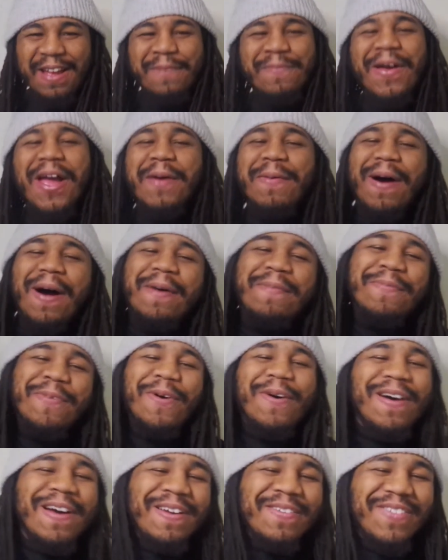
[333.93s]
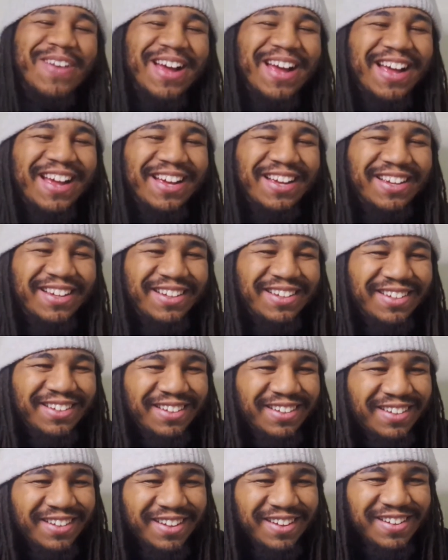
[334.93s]
Pay my boy, man.
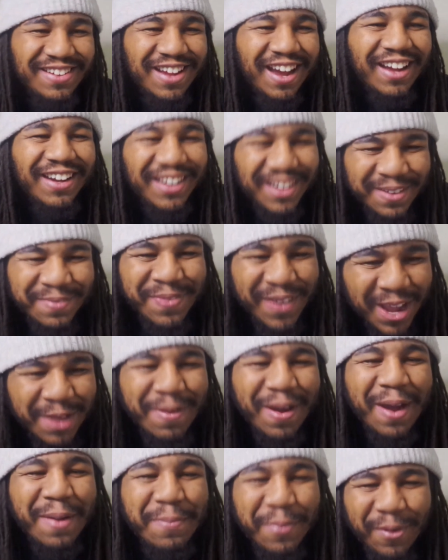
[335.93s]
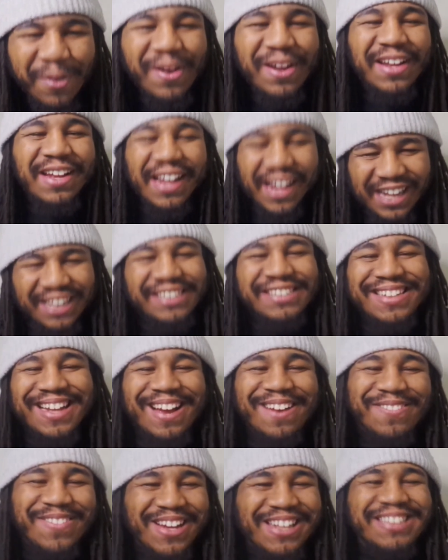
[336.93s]
I need to pay my boy.
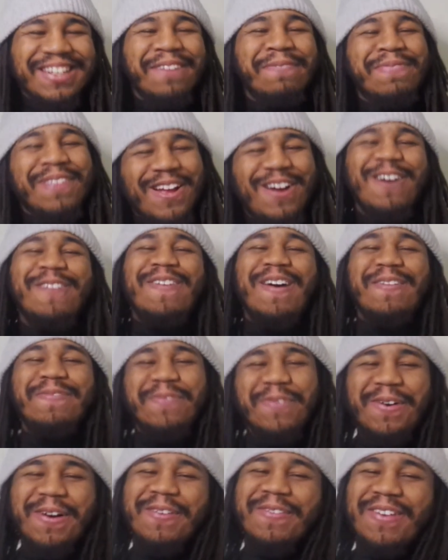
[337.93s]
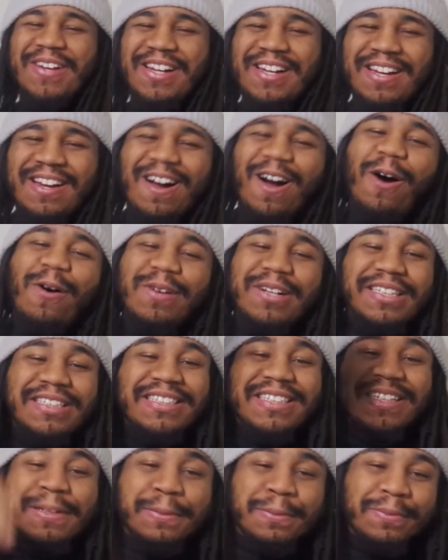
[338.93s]
ASAP, man. I play with my boy, man.
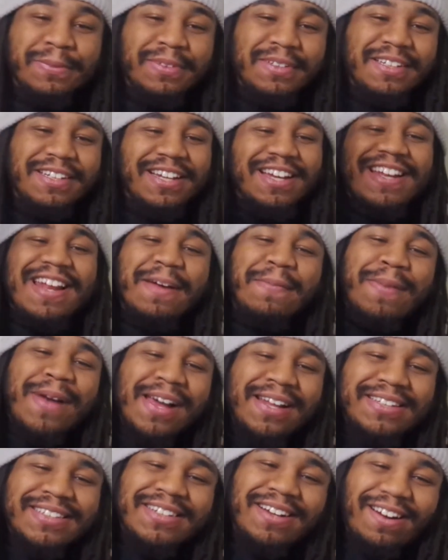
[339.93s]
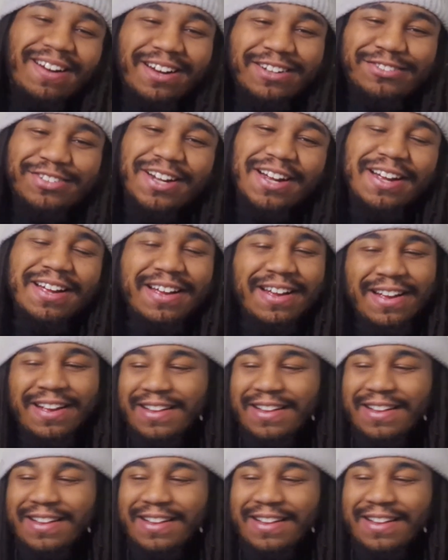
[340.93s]
Ownership. Get that man his contract.